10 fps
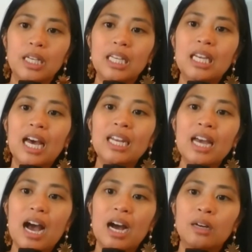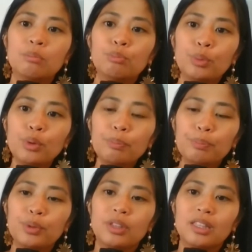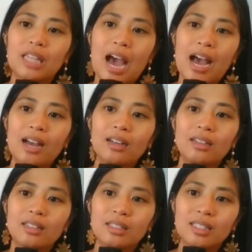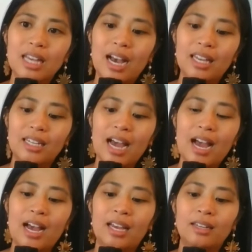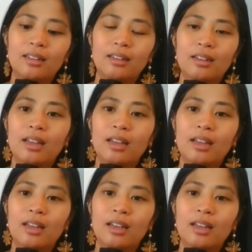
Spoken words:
Ilan ang pupunta sa handaan?